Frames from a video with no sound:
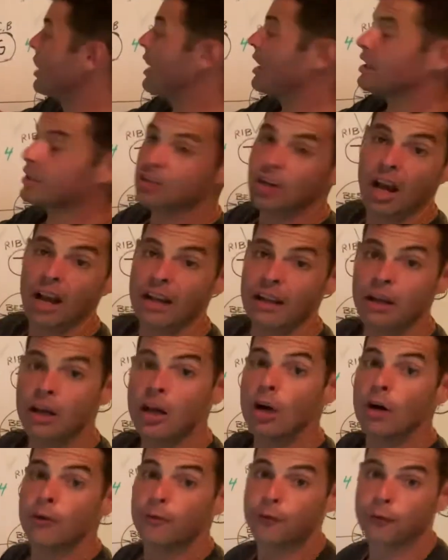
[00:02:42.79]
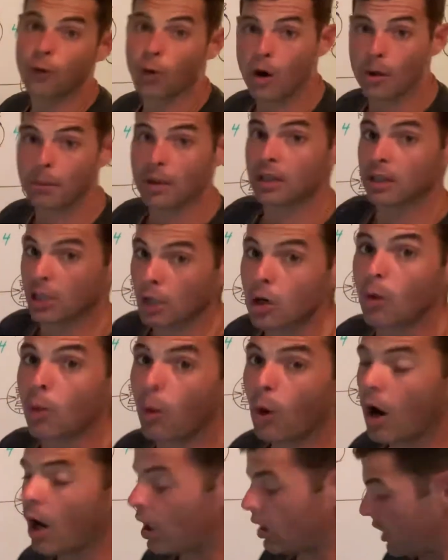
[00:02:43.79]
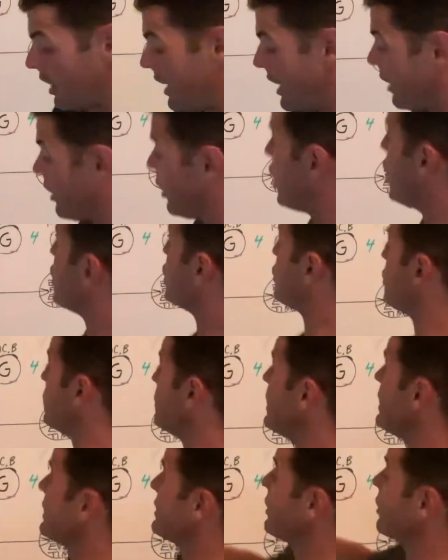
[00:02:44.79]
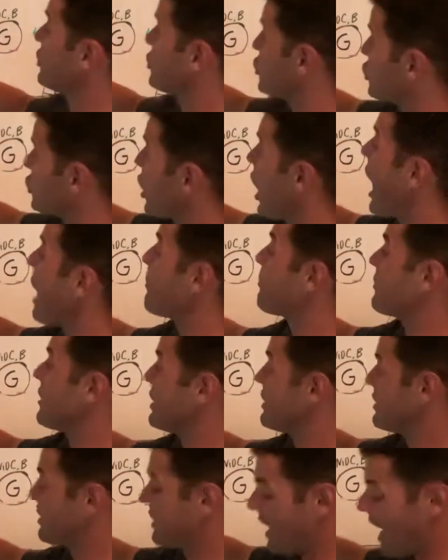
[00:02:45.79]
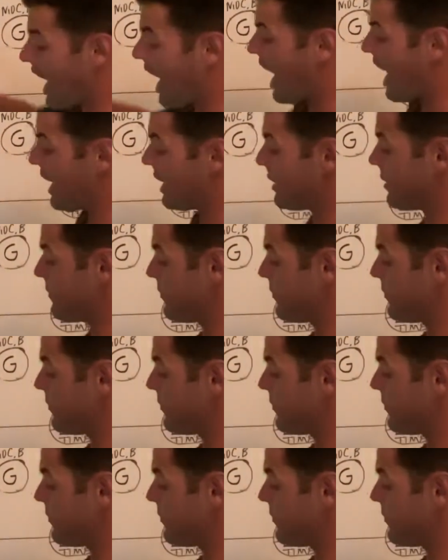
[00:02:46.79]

got to try to form a little wall here. You need to stop this guy